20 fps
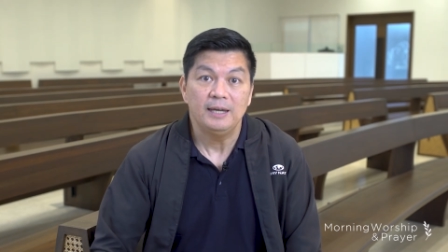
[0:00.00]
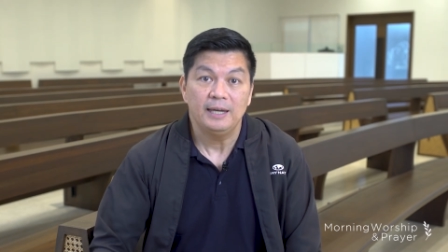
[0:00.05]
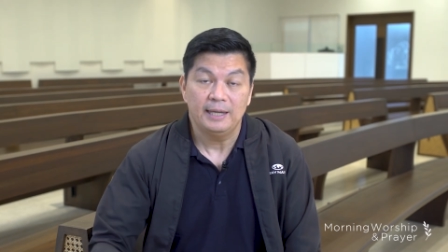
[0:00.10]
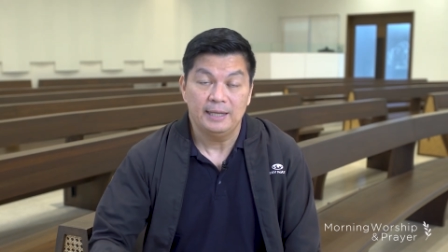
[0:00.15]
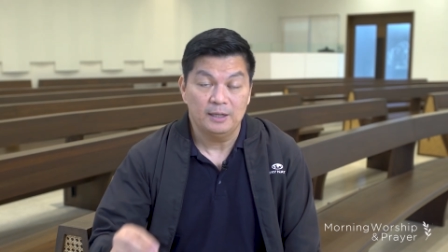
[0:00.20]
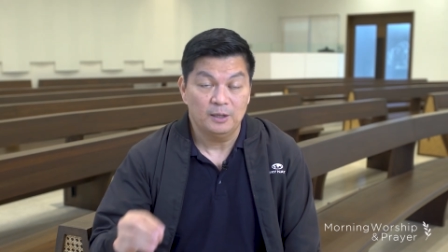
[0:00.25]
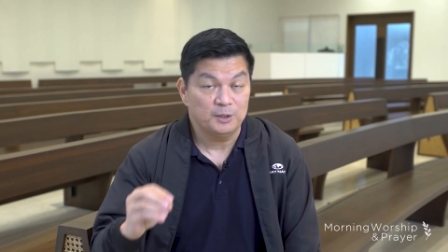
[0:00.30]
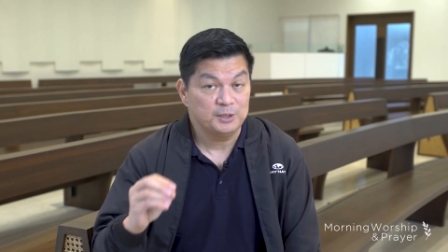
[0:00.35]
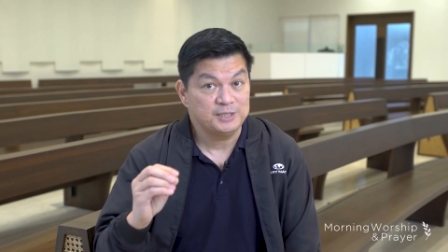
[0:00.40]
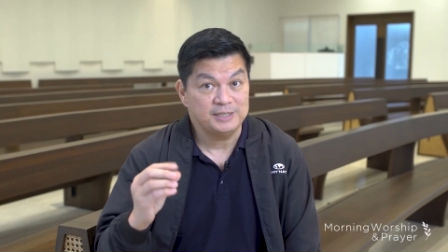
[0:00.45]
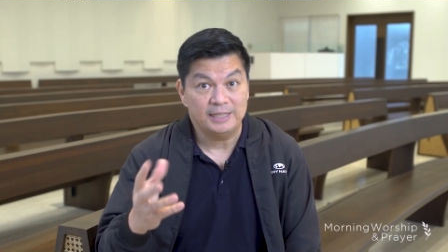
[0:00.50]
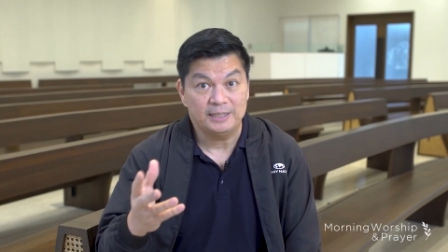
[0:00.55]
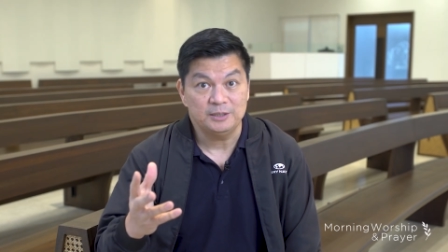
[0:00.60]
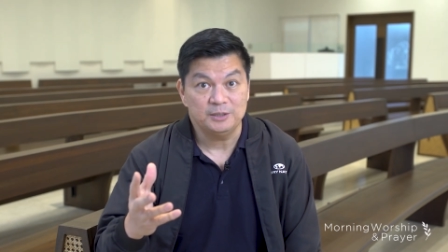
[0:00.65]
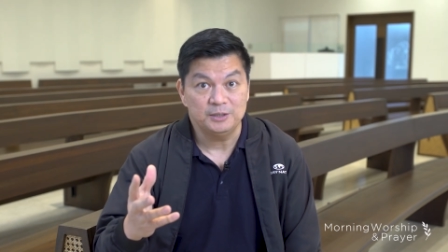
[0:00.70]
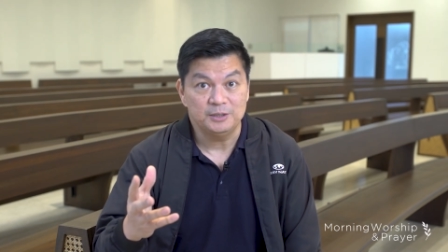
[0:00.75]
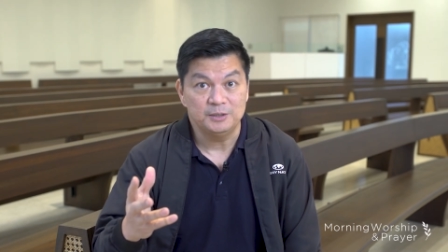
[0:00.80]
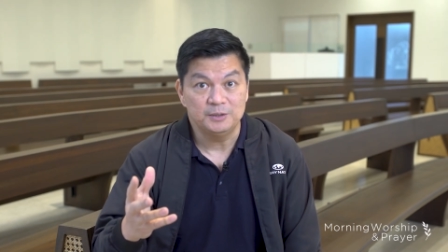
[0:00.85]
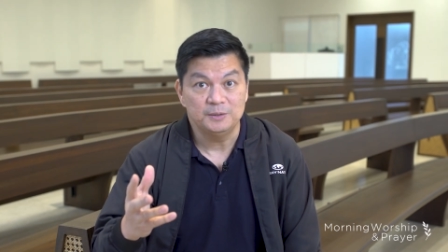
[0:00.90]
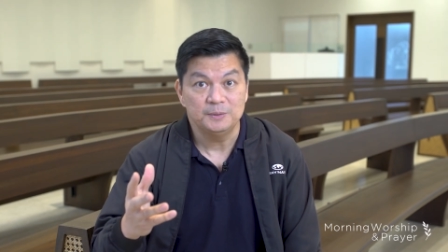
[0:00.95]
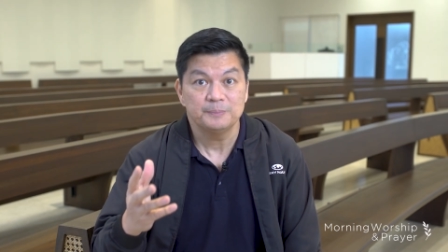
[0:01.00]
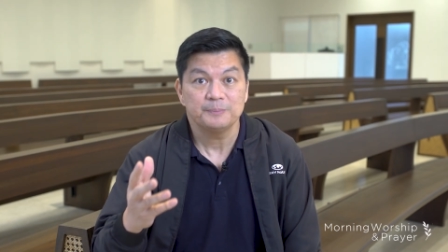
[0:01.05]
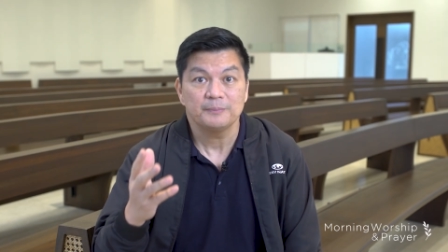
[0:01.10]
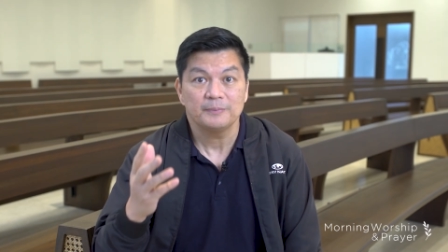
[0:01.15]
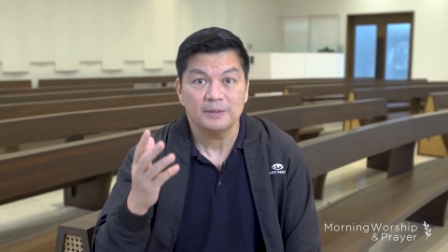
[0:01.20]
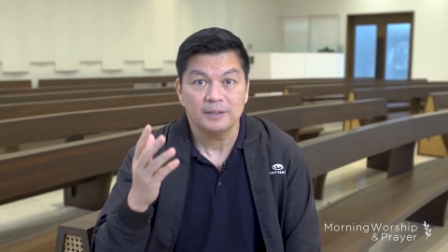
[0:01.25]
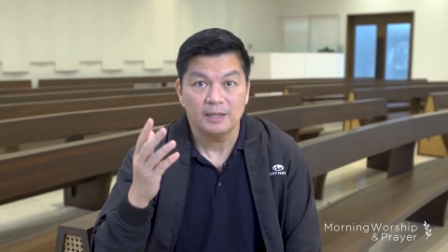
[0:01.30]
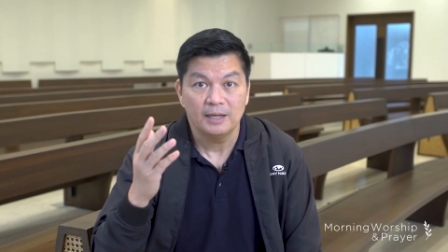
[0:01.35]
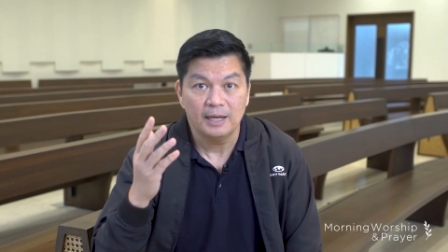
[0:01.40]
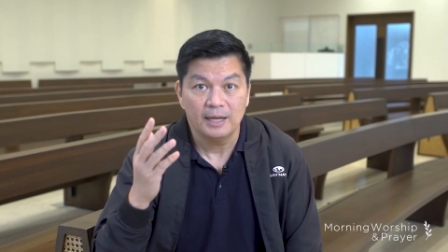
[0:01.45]
uh, or sent to you.
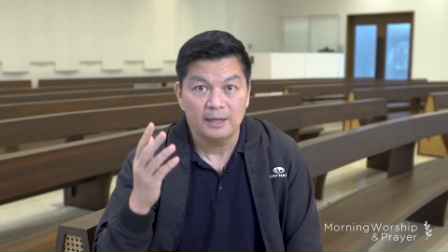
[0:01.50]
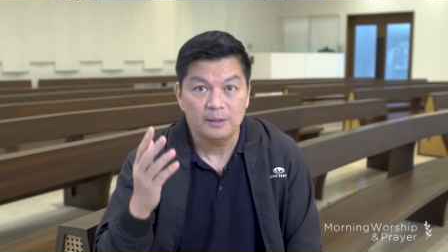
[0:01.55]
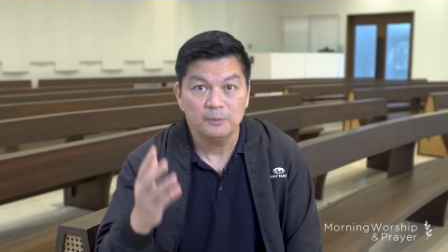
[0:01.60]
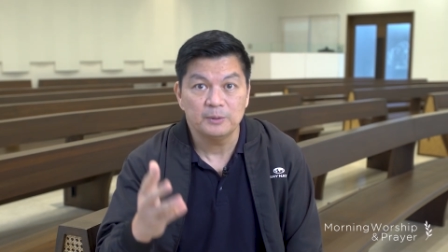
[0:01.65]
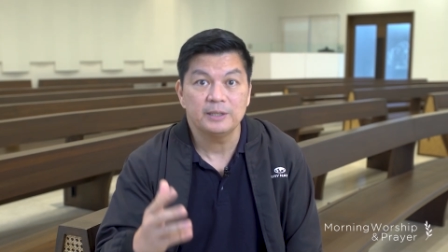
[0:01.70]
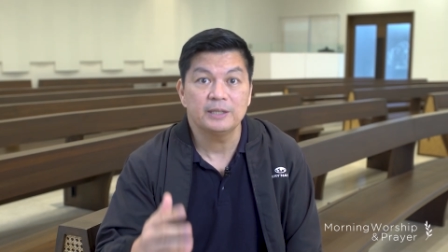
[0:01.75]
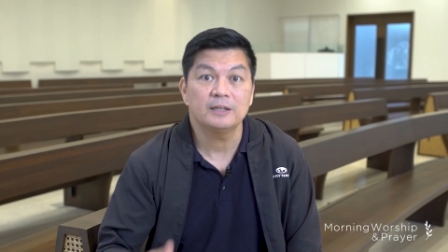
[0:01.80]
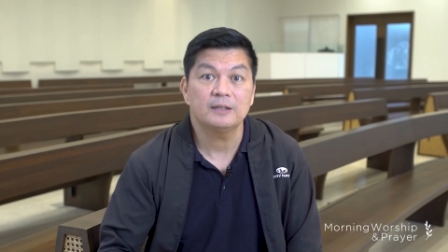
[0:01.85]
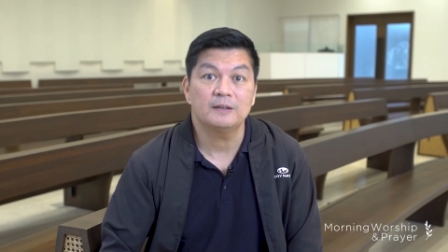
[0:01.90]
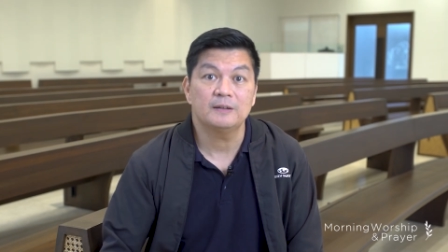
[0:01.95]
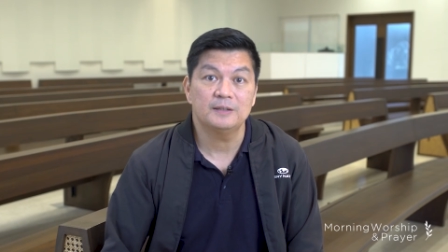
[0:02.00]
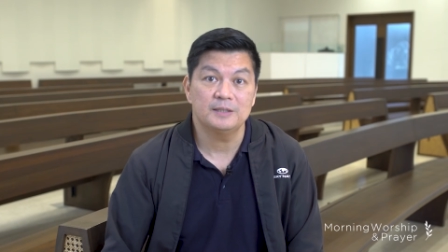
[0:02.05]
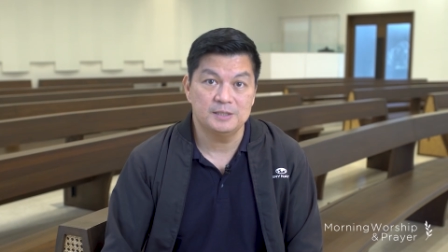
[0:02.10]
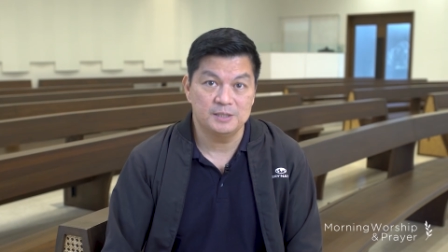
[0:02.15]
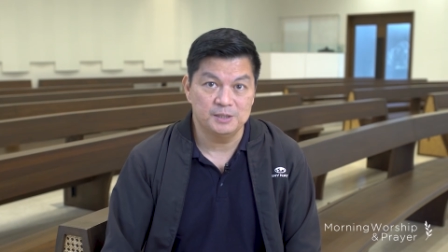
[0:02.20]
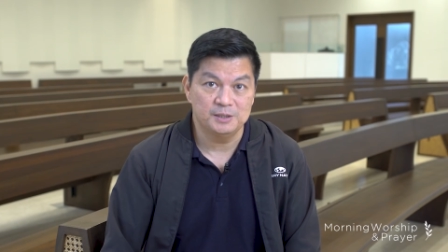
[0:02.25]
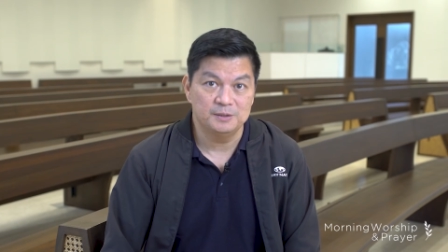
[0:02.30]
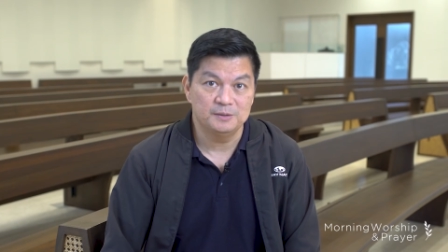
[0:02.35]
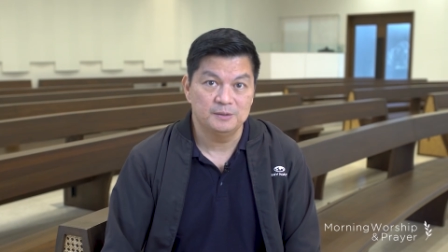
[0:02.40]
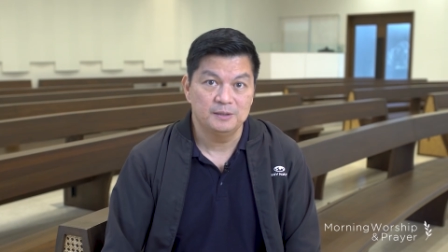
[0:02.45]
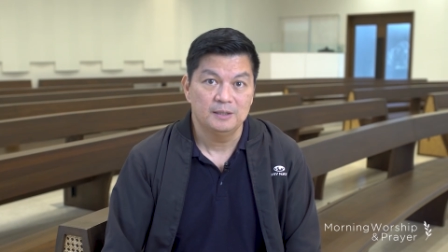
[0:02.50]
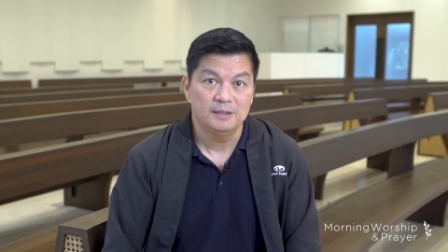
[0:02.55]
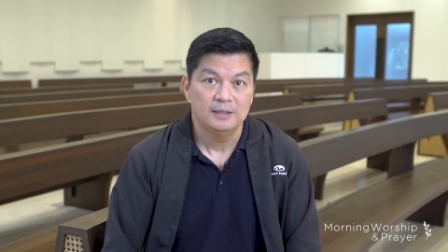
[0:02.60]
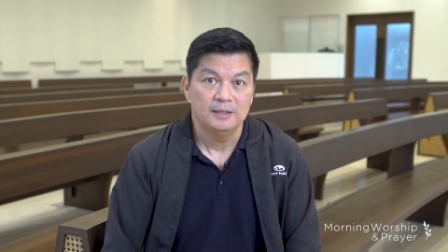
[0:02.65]
I want to encourage you.